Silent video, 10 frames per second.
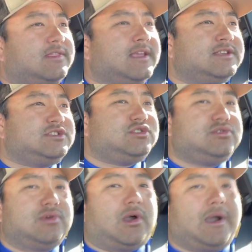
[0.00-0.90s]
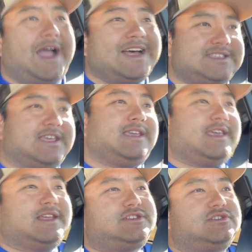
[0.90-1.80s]
things you are asking
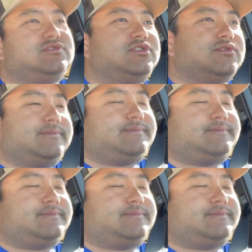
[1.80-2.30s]
it to do.